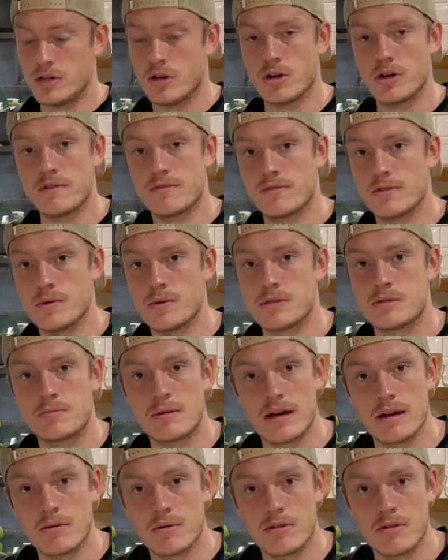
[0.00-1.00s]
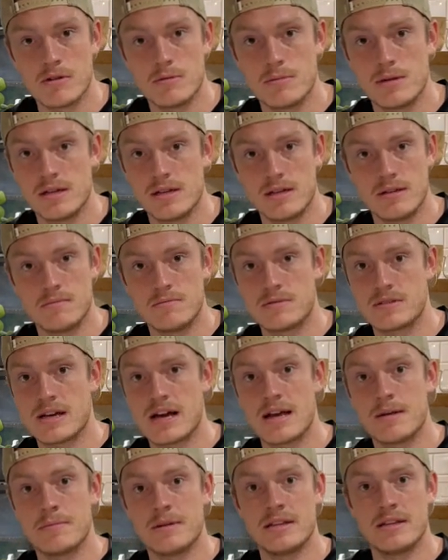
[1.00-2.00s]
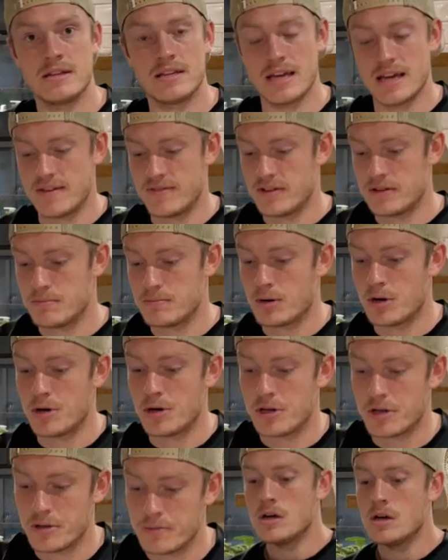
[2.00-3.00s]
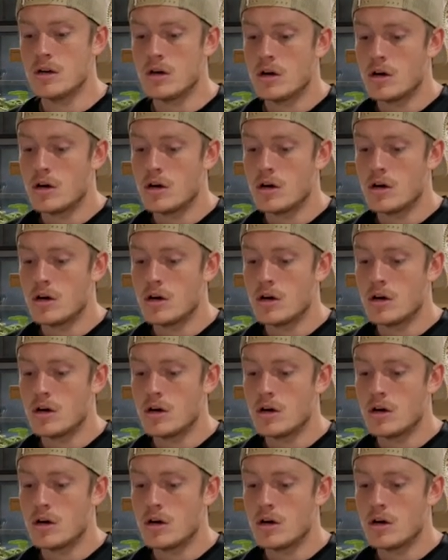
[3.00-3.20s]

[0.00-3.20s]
you're influenced by, whether it be Simon, Kevin, Paul.